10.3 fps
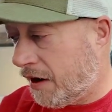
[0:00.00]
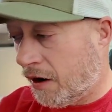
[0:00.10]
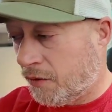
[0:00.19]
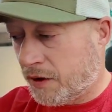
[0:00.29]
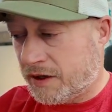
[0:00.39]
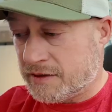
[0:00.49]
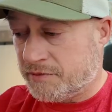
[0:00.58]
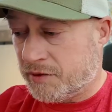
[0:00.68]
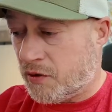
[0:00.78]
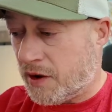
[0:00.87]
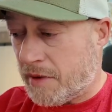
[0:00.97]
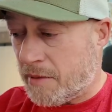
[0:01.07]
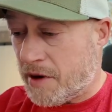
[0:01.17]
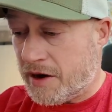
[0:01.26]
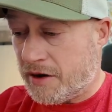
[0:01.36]
artwork is blowing my
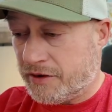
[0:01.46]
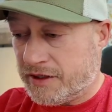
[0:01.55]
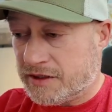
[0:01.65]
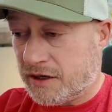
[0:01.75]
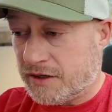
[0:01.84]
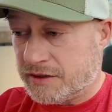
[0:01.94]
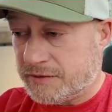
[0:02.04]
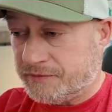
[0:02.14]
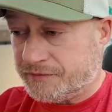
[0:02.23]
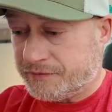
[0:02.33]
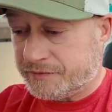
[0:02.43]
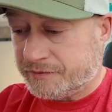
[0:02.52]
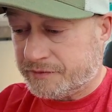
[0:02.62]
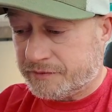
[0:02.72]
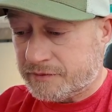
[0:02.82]
mind on these cards
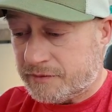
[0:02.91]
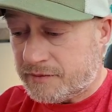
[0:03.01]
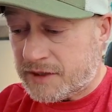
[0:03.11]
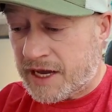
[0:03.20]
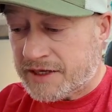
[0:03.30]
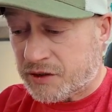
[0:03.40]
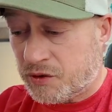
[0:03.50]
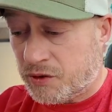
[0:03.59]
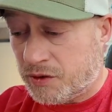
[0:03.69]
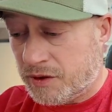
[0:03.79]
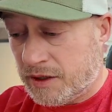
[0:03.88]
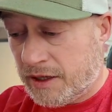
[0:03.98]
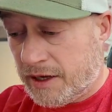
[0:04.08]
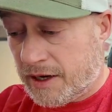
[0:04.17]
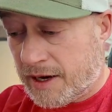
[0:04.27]
as a whole.
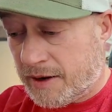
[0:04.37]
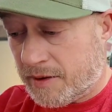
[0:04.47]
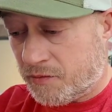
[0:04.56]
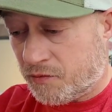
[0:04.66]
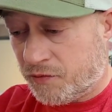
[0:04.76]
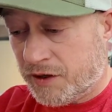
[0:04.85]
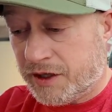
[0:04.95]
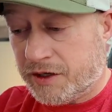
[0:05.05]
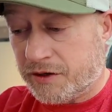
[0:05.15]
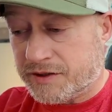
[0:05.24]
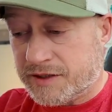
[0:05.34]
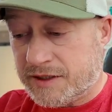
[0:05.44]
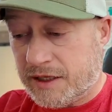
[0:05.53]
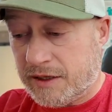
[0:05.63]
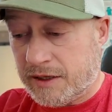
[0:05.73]
I am really curious to
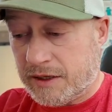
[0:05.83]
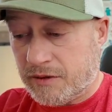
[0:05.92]
see